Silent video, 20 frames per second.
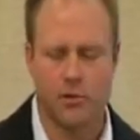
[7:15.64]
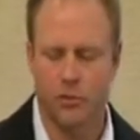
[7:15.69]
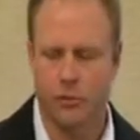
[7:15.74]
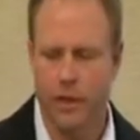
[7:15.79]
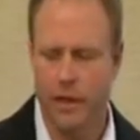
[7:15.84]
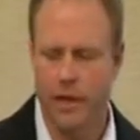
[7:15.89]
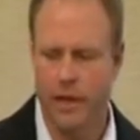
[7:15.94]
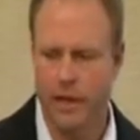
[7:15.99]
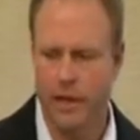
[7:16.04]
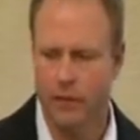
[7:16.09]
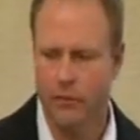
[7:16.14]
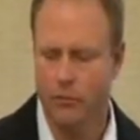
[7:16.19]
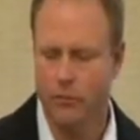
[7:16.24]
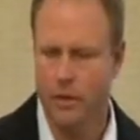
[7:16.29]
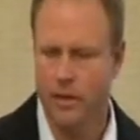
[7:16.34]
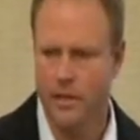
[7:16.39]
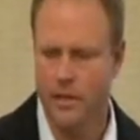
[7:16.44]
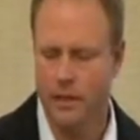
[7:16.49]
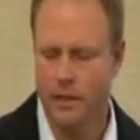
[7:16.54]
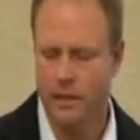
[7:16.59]
I was
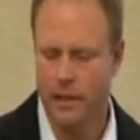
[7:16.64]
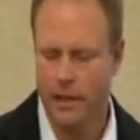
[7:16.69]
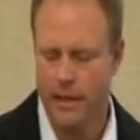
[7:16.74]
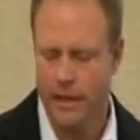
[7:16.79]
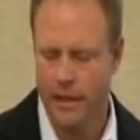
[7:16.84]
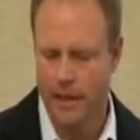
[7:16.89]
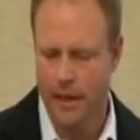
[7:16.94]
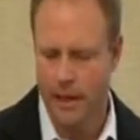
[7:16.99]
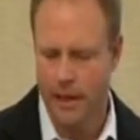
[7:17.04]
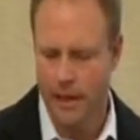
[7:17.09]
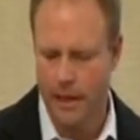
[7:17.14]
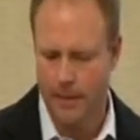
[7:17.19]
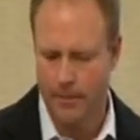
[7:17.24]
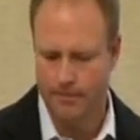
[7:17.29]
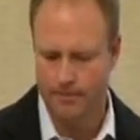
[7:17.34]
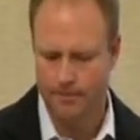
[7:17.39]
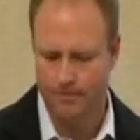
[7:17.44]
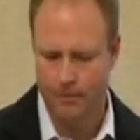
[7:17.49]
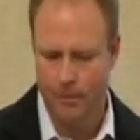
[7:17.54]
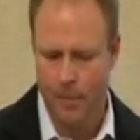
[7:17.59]
reading recently
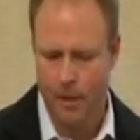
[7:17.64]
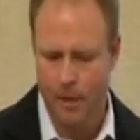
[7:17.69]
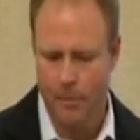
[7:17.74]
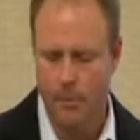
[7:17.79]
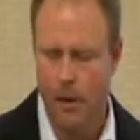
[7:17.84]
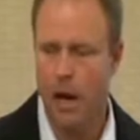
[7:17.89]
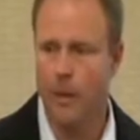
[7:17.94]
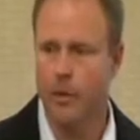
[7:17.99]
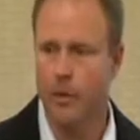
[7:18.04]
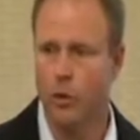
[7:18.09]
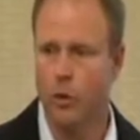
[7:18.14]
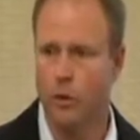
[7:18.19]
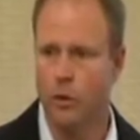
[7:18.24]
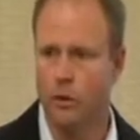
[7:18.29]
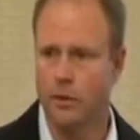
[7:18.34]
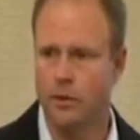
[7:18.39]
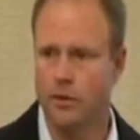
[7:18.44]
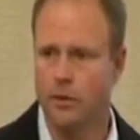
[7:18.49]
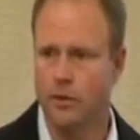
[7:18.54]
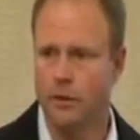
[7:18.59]
Bobby
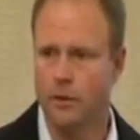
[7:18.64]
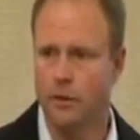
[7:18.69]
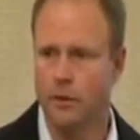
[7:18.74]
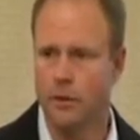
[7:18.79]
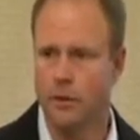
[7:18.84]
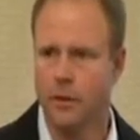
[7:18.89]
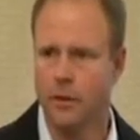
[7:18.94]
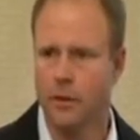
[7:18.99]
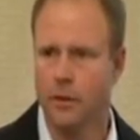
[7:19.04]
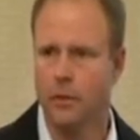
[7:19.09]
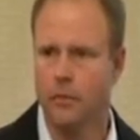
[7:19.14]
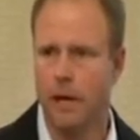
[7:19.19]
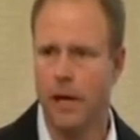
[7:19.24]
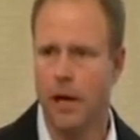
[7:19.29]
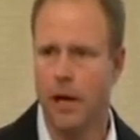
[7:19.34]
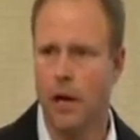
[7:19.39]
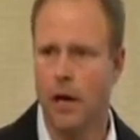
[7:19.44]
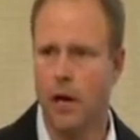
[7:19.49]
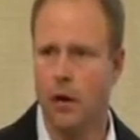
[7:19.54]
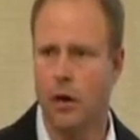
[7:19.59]
Orr's
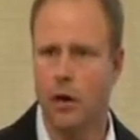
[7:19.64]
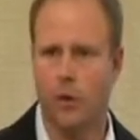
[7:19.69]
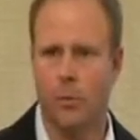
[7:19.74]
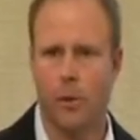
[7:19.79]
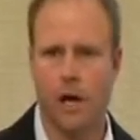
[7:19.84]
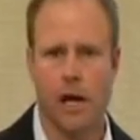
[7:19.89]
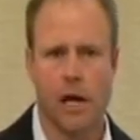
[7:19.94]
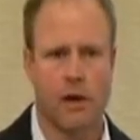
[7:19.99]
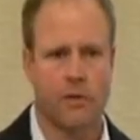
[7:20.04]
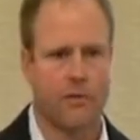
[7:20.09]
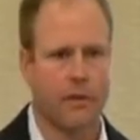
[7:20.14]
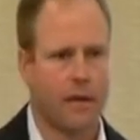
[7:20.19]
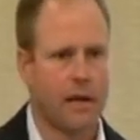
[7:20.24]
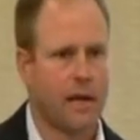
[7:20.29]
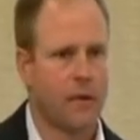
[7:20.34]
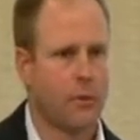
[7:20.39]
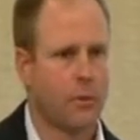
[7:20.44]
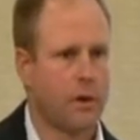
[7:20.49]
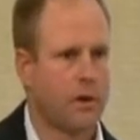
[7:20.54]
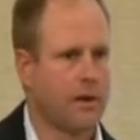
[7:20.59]

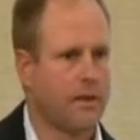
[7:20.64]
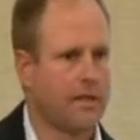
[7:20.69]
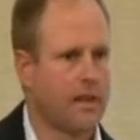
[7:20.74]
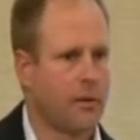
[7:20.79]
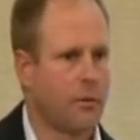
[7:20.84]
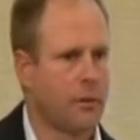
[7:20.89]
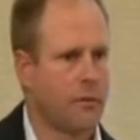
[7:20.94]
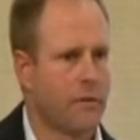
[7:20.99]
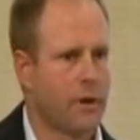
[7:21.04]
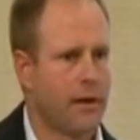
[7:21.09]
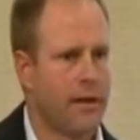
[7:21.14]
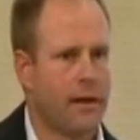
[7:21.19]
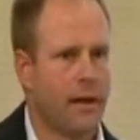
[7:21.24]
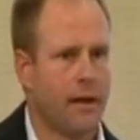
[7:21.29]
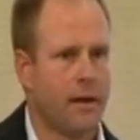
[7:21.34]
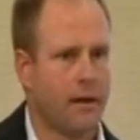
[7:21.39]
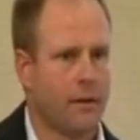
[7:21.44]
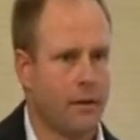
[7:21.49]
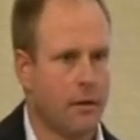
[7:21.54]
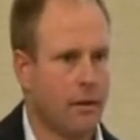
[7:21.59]
autobiography. Has anyone
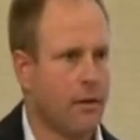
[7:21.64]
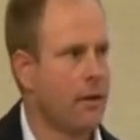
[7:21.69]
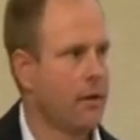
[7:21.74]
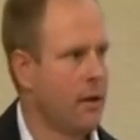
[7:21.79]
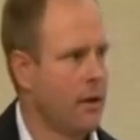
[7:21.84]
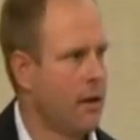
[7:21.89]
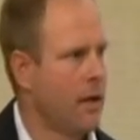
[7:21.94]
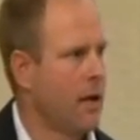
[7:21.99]
read that?